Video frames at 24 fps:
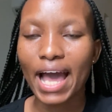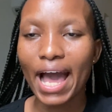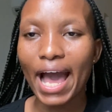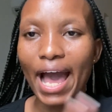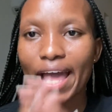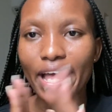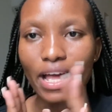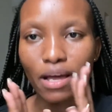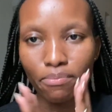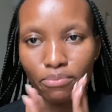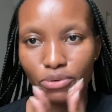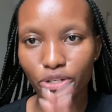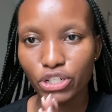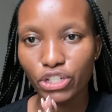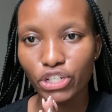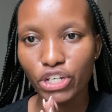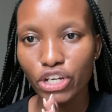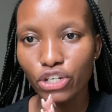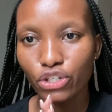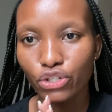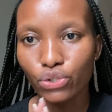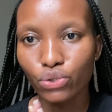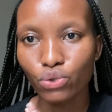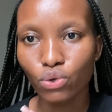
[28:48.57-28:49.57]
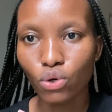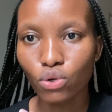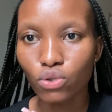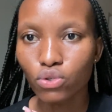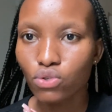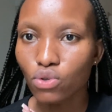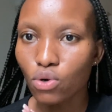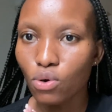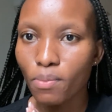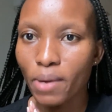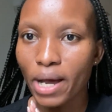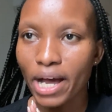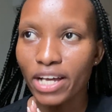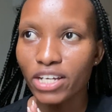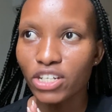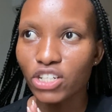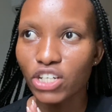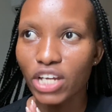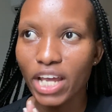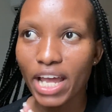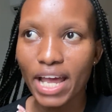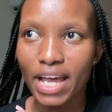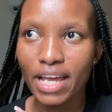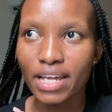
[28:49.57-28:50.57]
I appreciate you all so
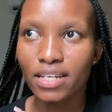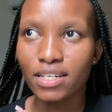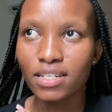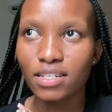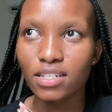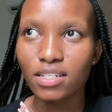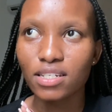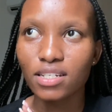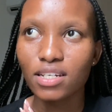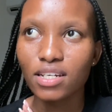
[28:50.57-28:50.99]
much. And